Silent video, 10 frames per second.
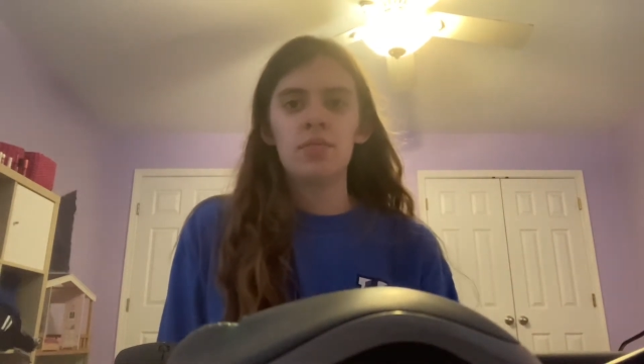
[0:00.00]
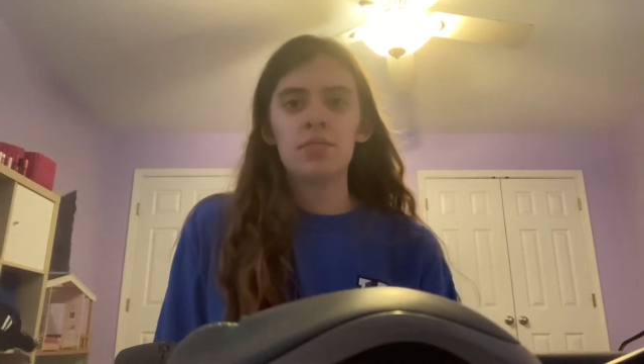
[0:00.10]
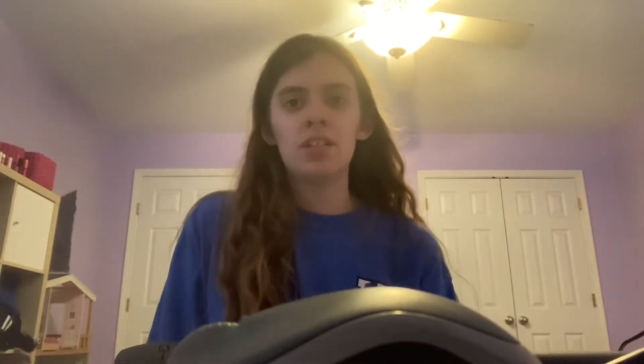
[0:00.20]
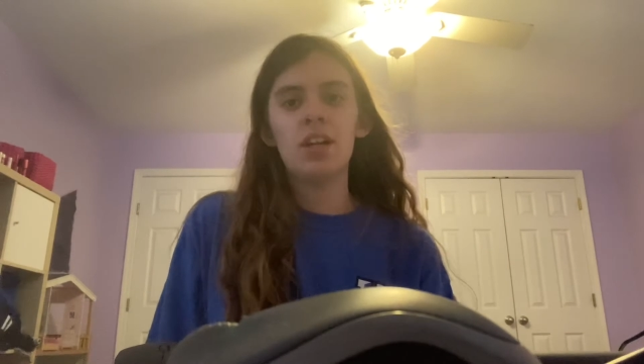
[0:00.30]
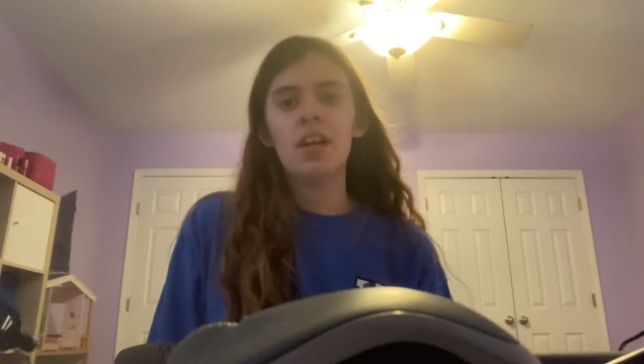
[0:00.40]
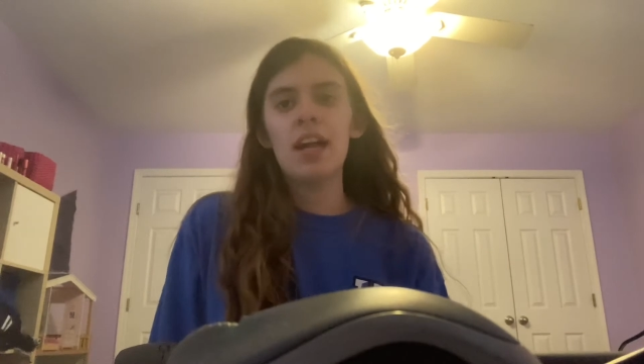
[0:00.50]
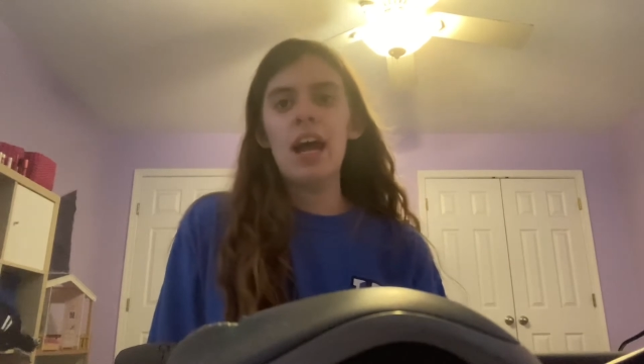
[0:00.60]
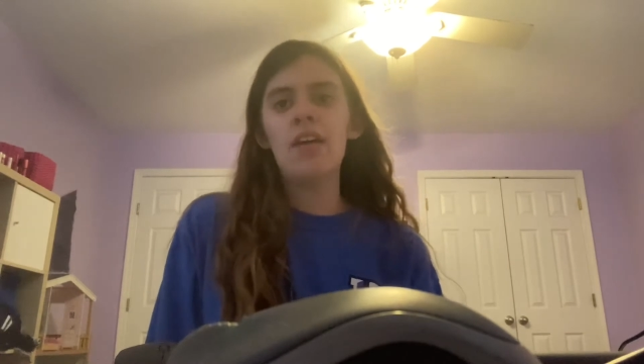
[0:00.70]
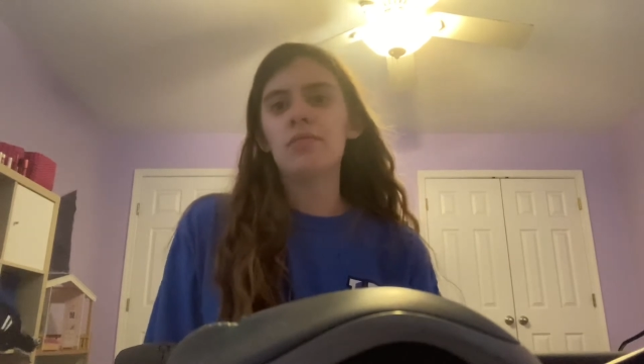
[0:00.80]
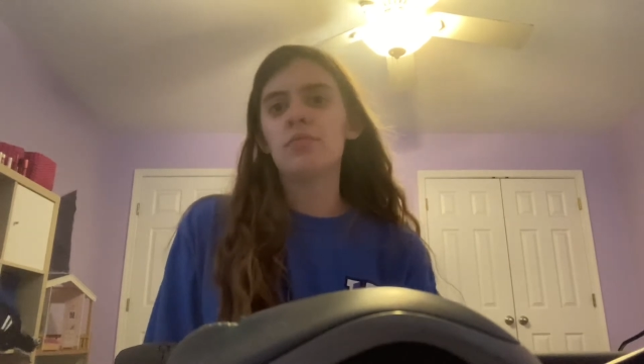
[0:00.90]
sorry I
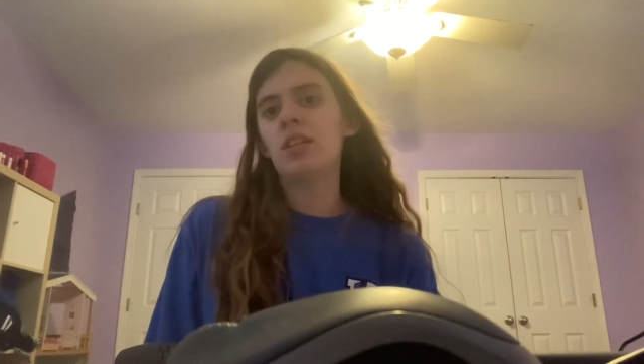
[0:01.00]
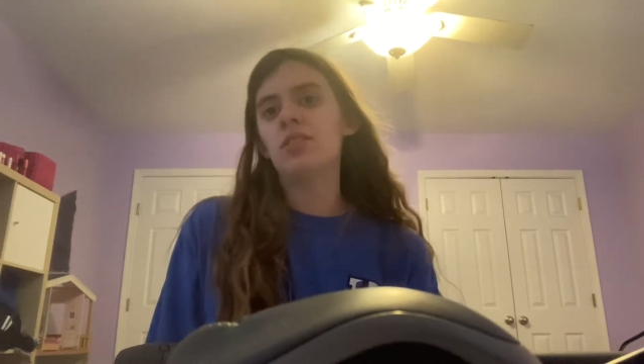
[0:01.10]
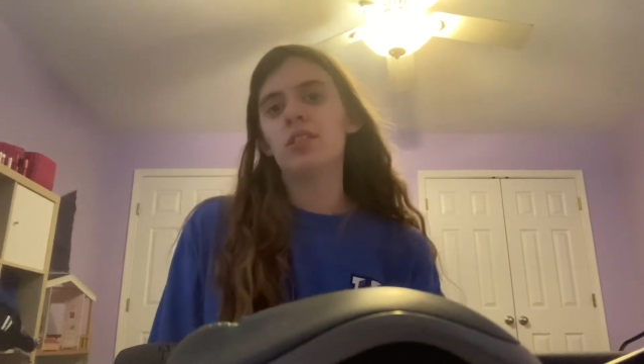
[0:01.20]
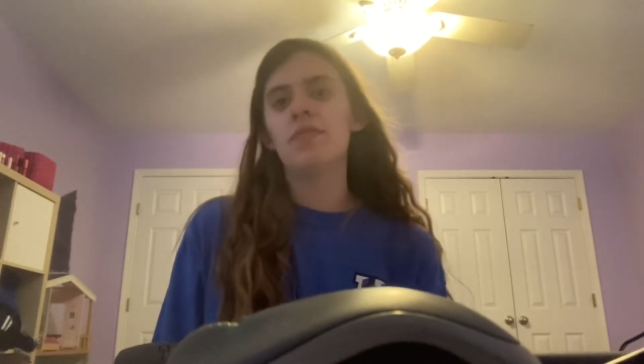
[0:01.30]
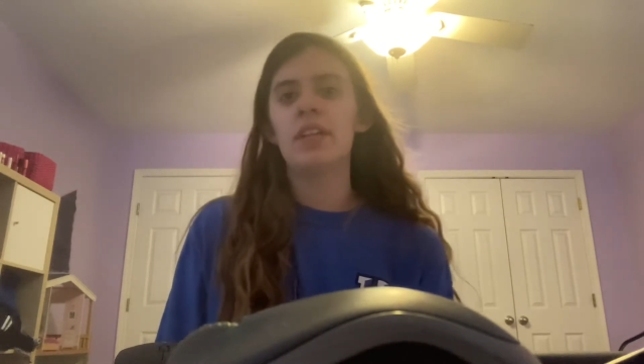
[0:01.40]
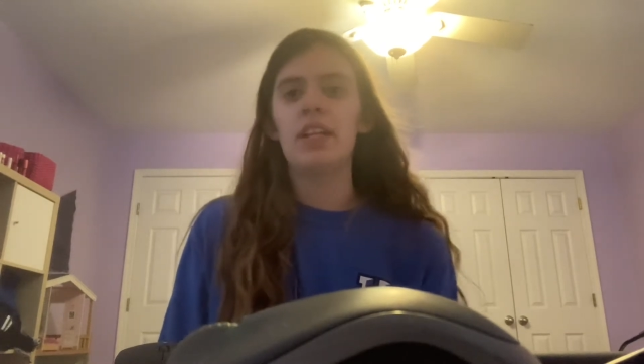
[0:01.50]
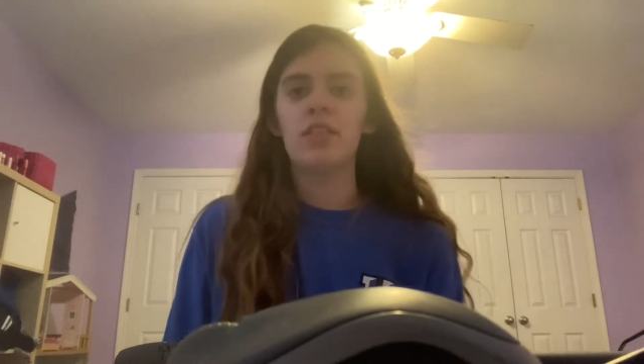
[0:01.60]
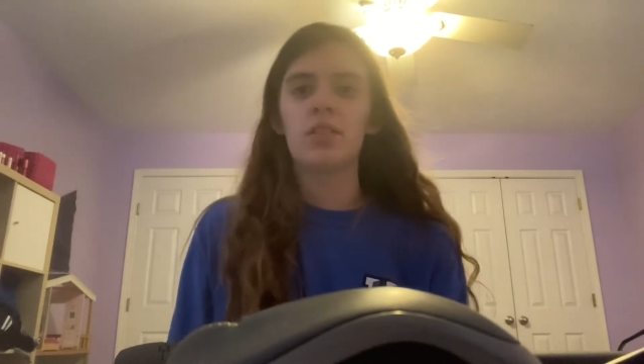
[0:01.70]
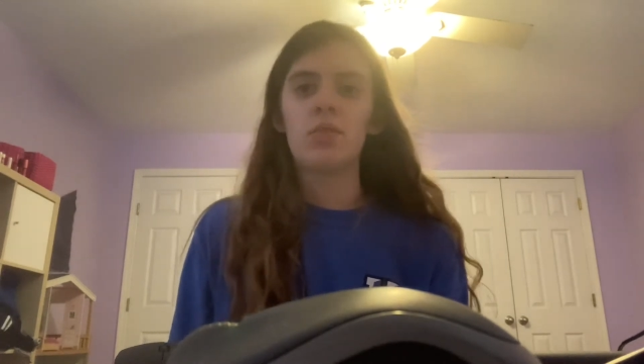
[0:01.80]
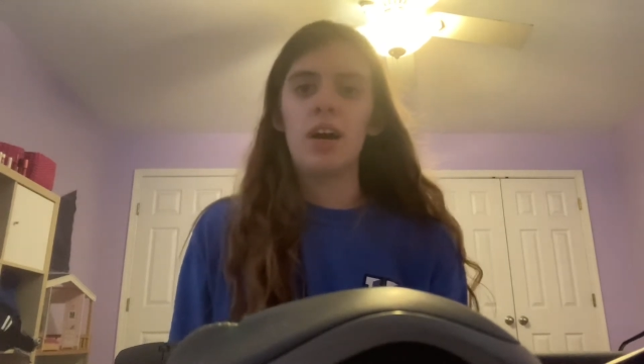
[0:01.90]
haven't posted a video
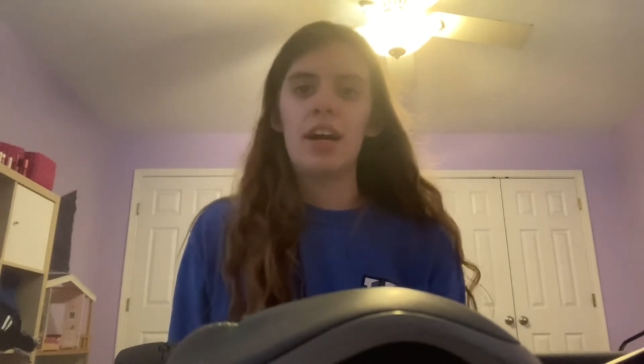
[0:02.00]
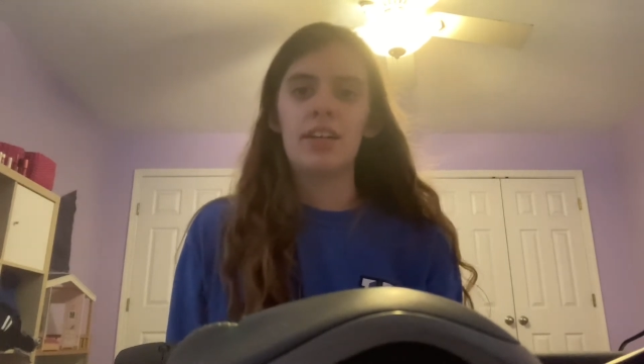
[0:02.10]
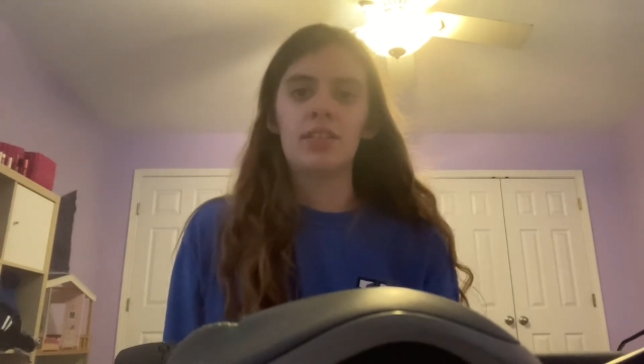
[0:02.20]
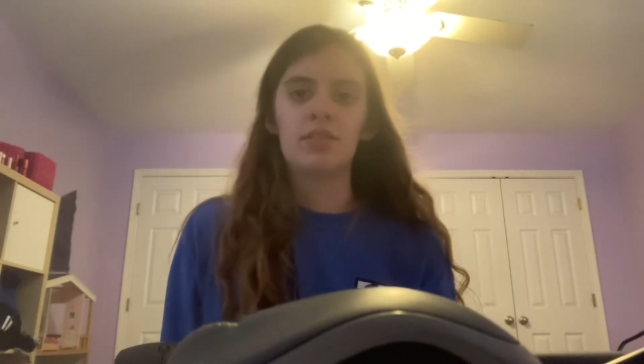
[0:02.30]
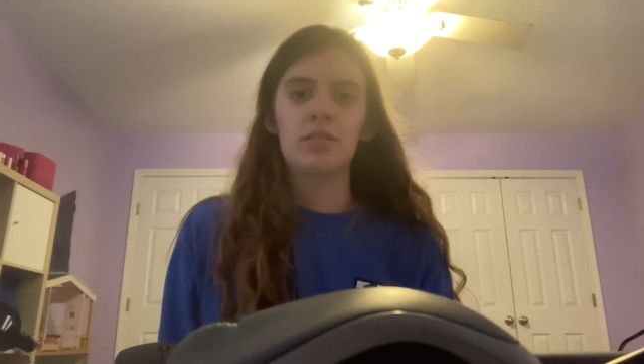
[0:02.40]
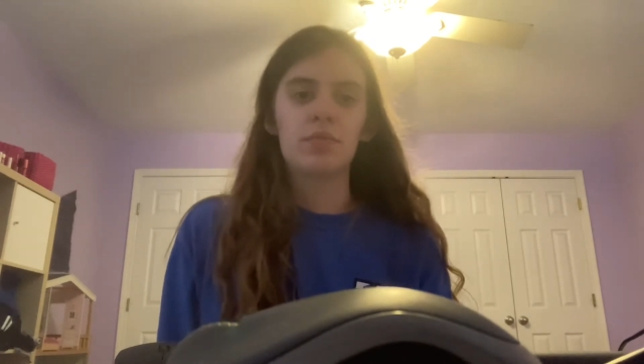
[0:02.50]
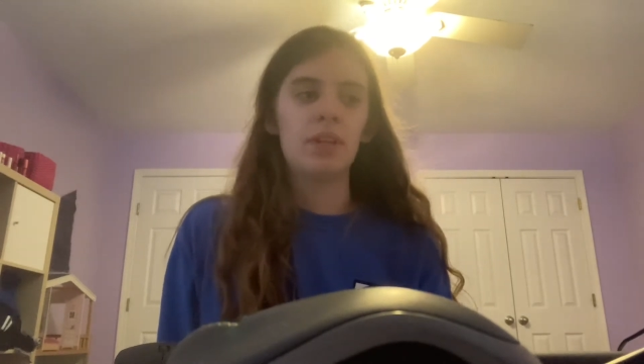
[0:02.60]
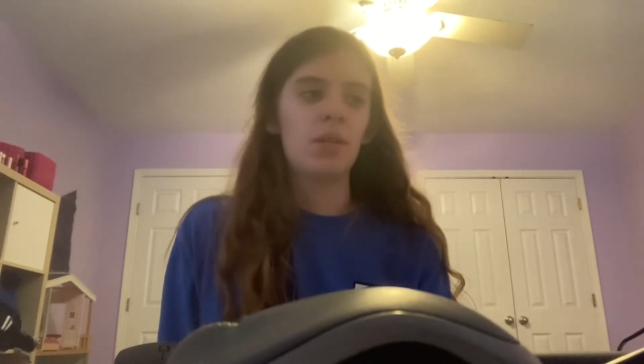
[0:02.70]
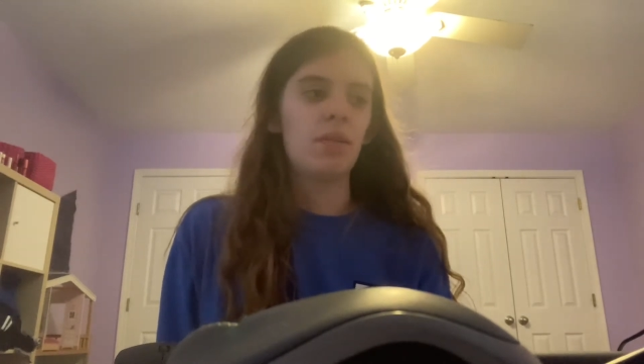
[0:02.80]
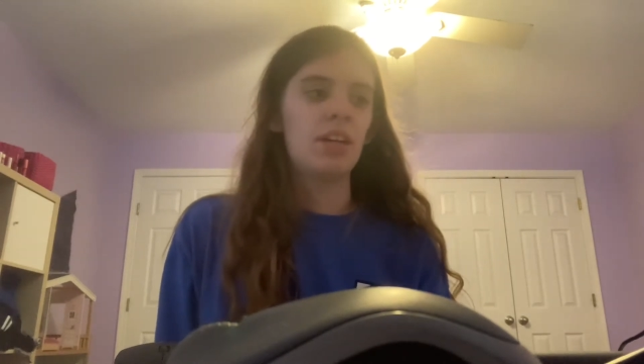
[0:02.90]
in a while. It's
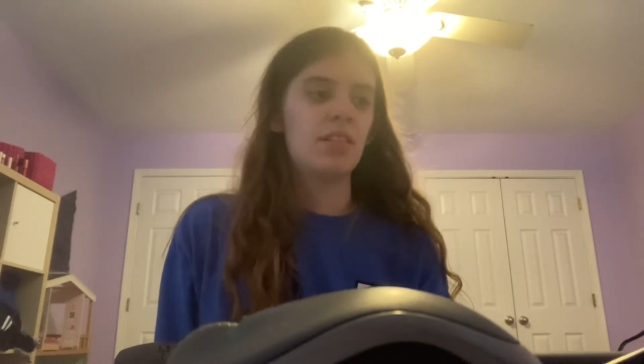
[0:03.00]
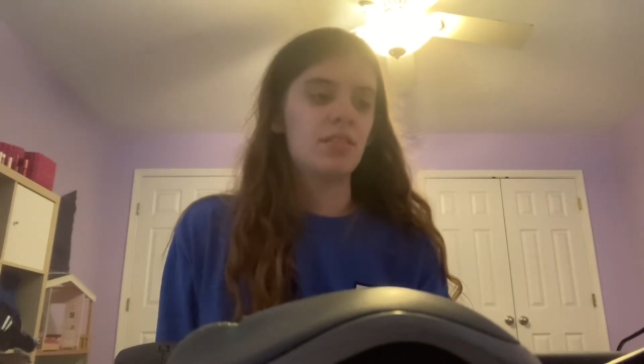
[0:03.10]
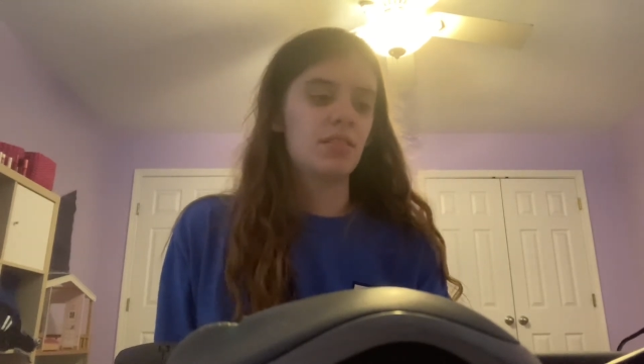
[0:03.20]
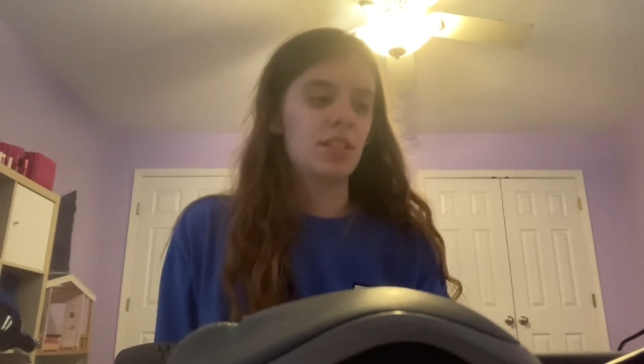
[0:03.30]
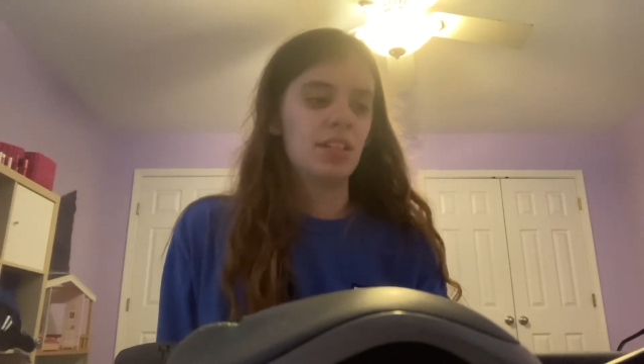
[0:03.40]
been a while.